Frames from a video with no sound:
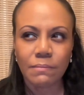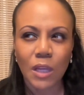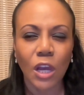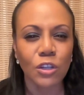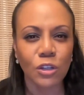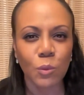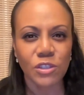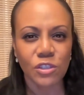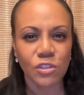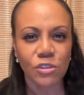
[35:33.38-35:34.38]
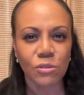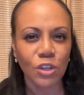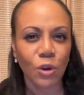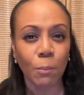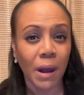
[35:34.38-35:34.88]
one to
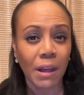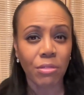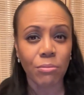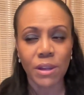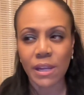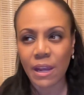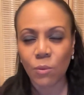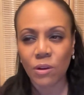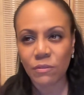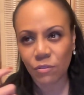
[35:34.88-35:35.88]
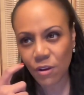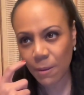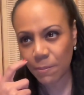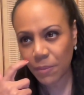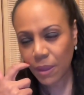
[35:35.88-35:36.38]
do. Buy three, get one free.